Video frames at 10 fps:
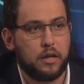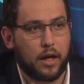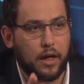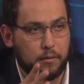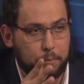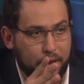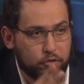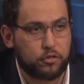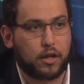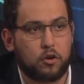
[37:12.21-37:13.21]
and based on
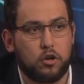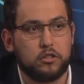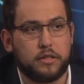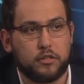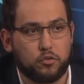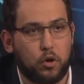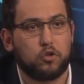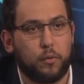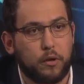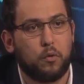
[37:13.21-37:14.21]
that context, what
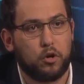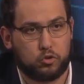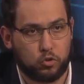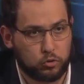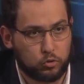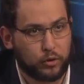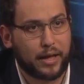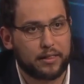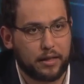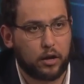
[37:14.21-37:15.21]
we want to
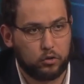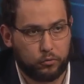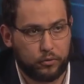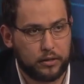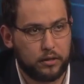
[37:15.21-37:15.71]
get out of it.